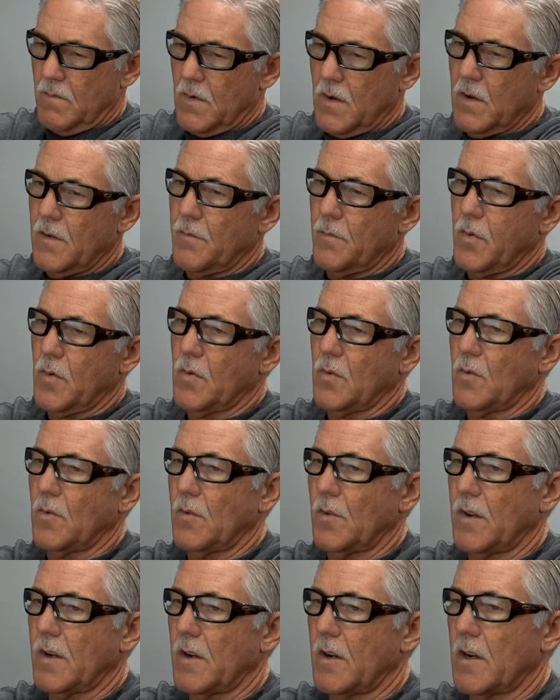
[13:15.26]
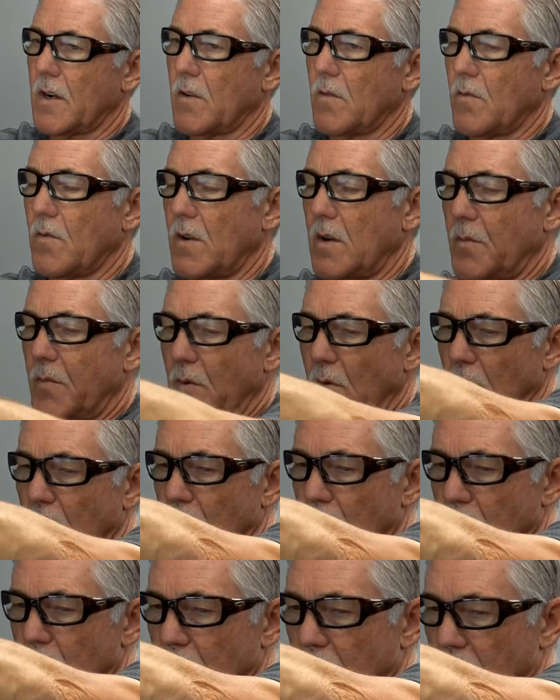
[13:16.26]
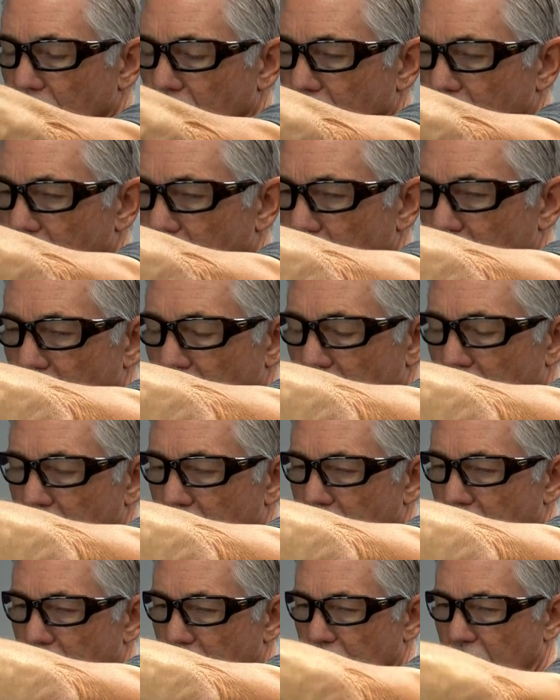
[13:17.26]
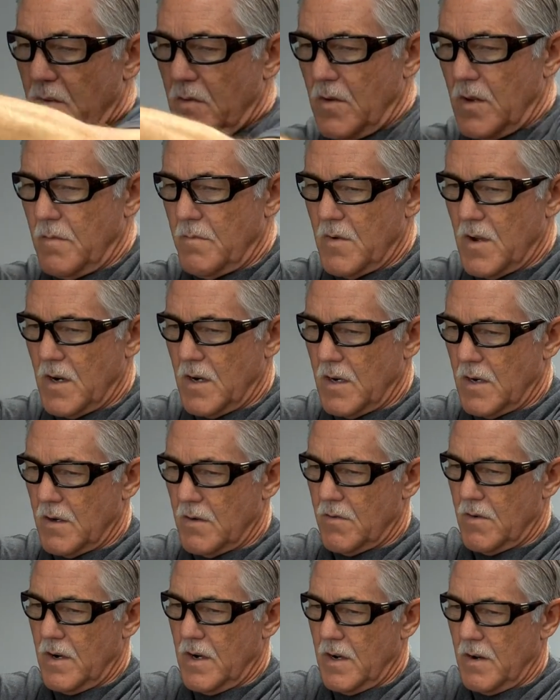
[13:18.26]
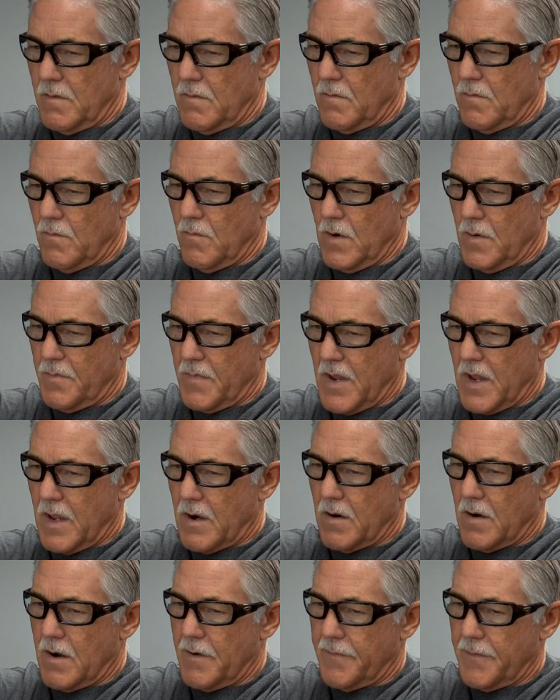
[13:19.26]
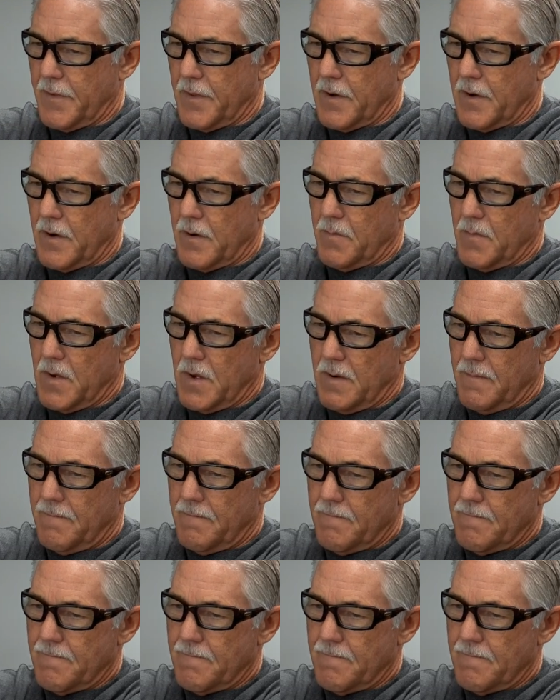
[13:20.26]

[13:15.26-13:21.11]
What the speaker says: of pull there. I don't want to pull too much. That's a big tab, so I'm not gonna try to rip that off of there, but